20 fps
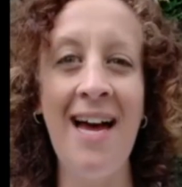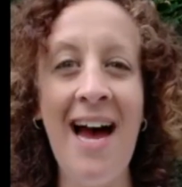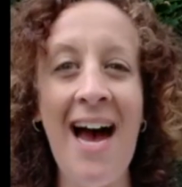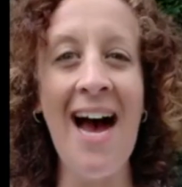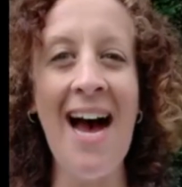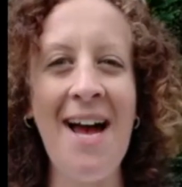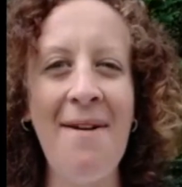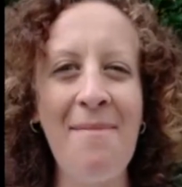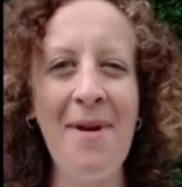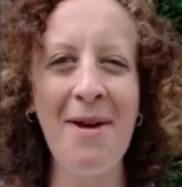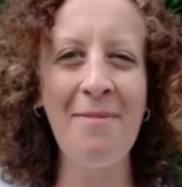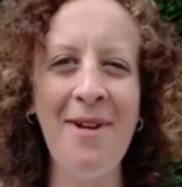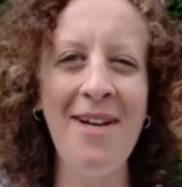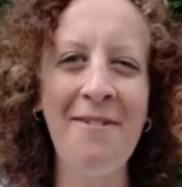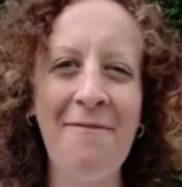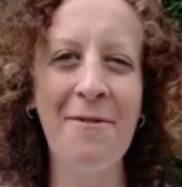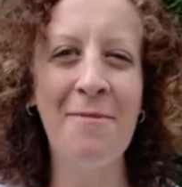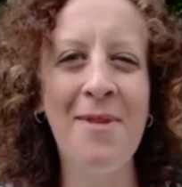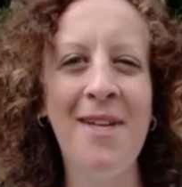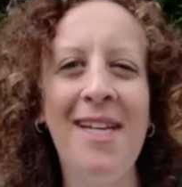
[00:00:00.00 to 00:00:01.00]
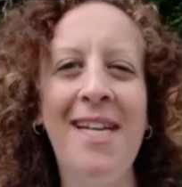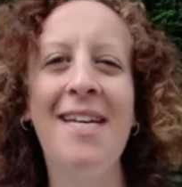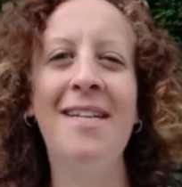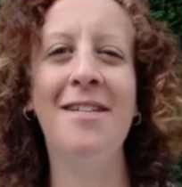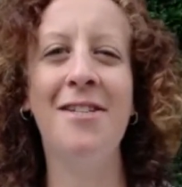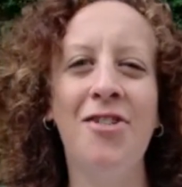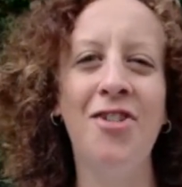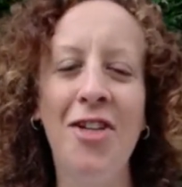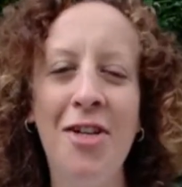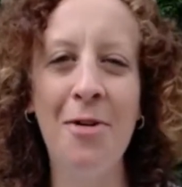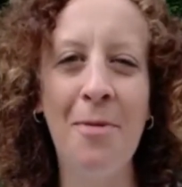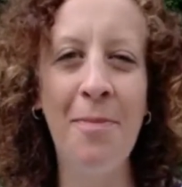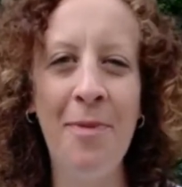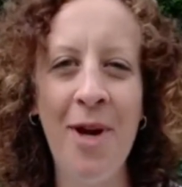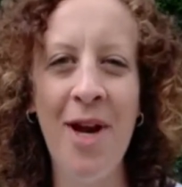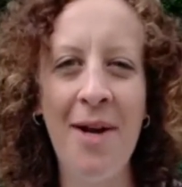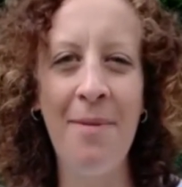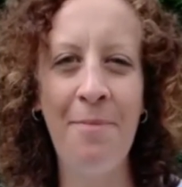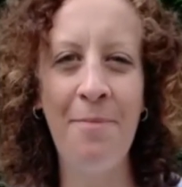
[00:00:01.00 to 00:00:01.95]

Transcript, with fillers: I'm Emma from the Lake District Cumbria.